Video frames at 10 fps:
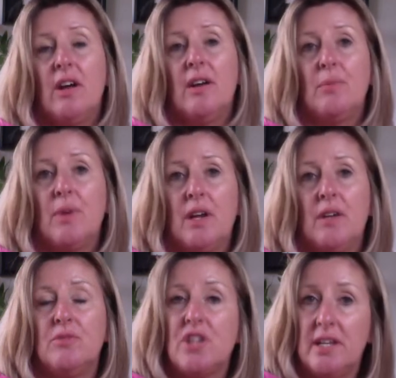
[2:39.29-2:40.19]
I'm
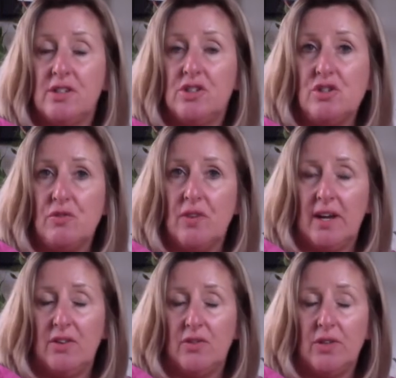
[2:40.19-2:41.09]
chatting to you
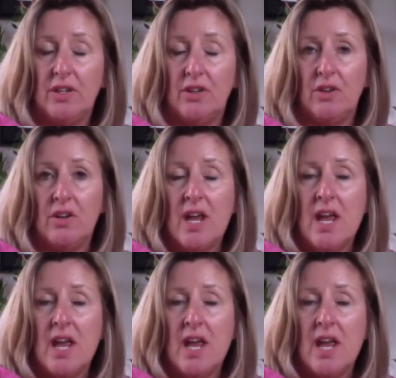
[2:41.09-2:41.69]
via the video,